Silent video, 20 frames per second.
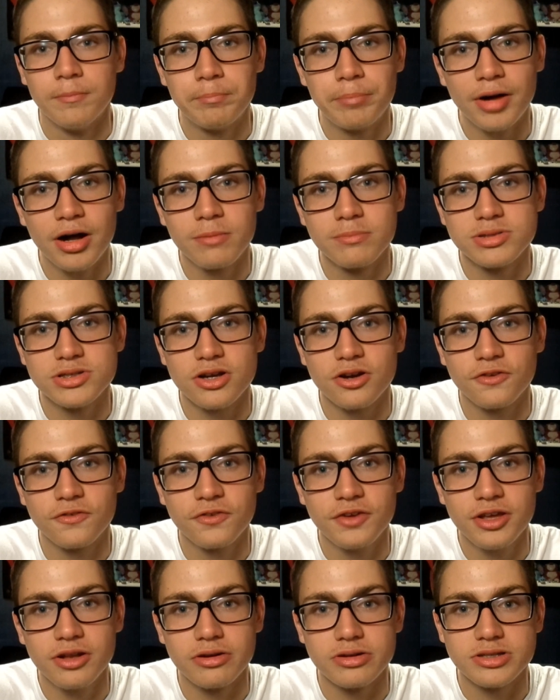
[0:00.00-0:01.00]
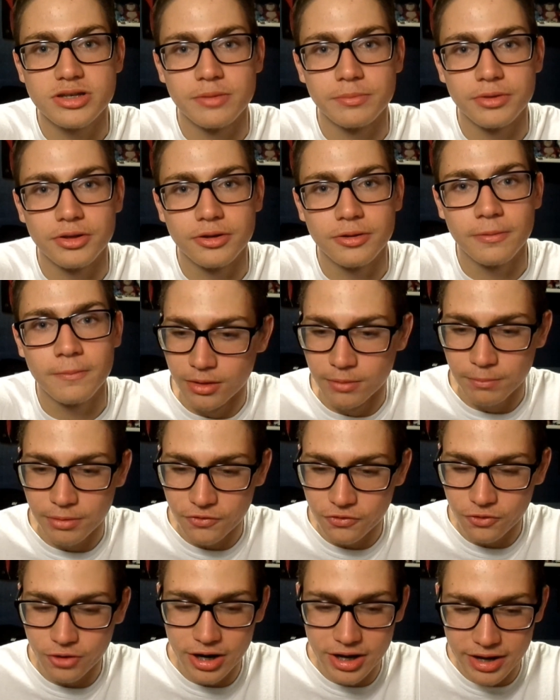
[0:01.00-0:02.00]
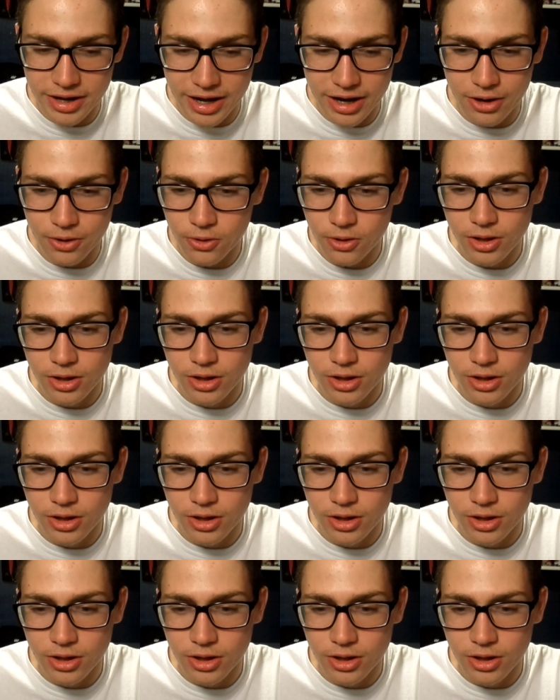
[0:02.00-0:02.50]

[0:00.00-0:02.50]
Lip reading: bottoms of our feet or something. But for right now,